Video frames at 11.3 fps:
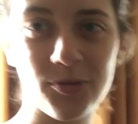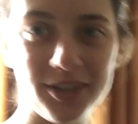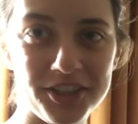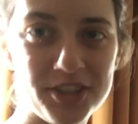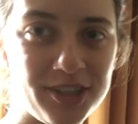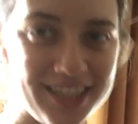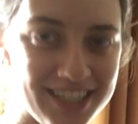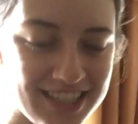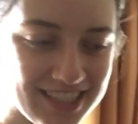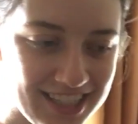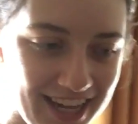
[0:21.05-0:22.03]
Coast wilderness
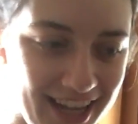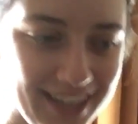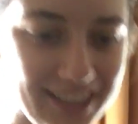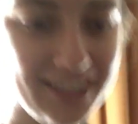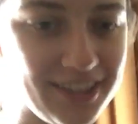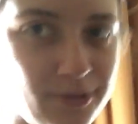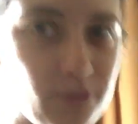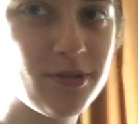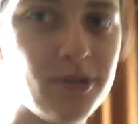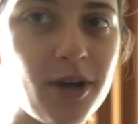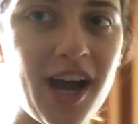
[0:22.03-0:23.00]
trek. Canyon
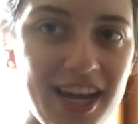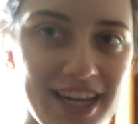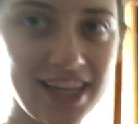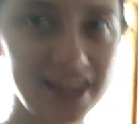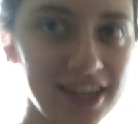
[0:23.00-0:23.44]
hike.